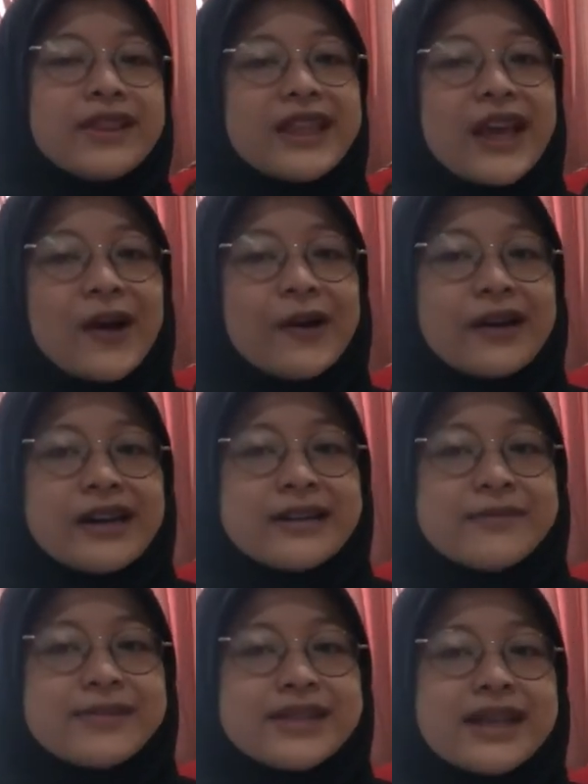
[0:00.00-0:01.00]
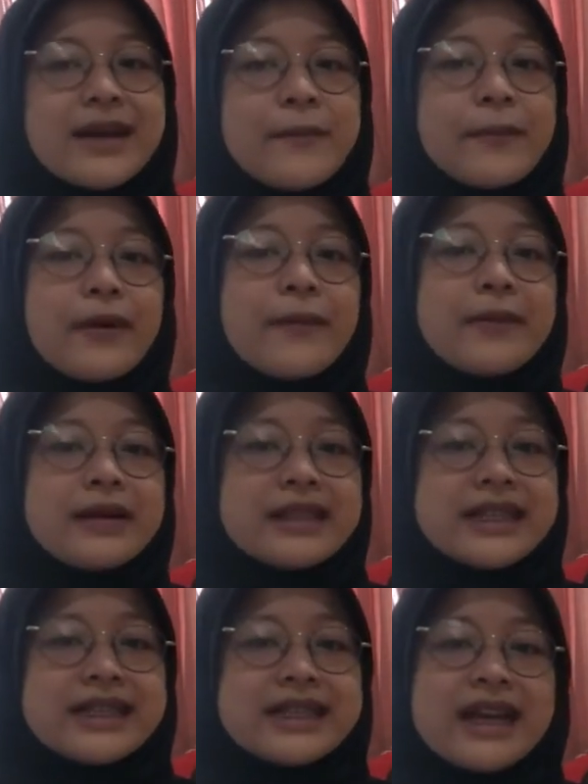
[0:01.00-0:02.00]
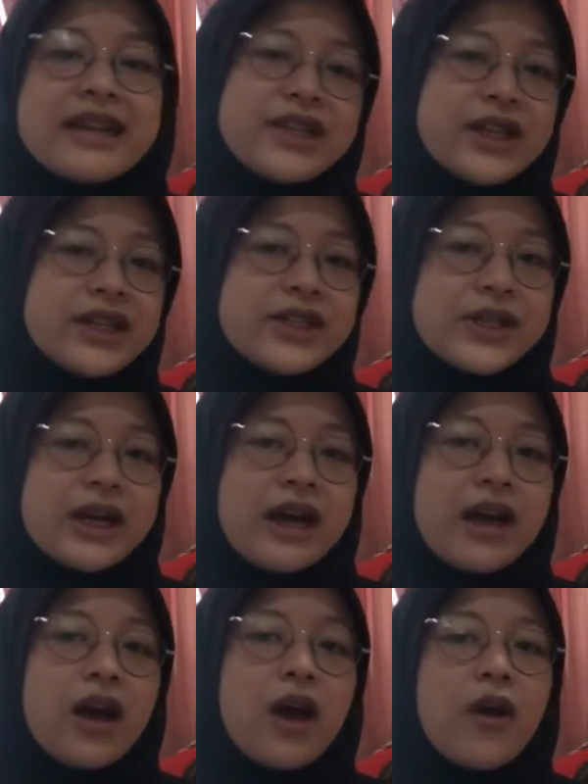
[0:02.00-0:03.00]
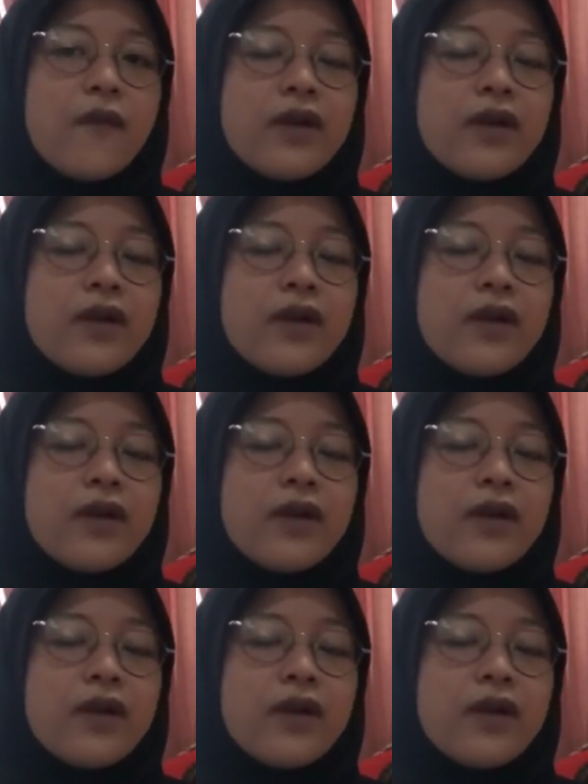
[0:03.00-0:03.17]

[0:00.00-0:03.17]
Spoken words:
theorems, properties, etc. For